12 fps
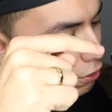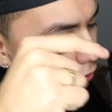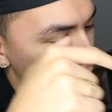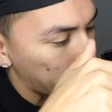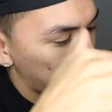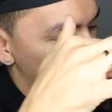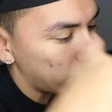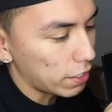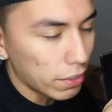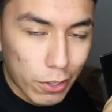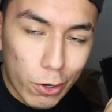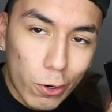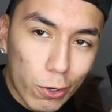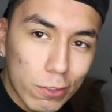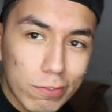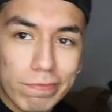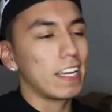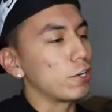your finger in the hole
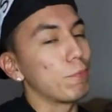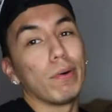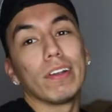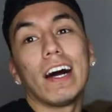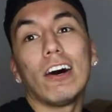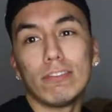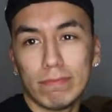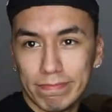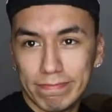and you pull out.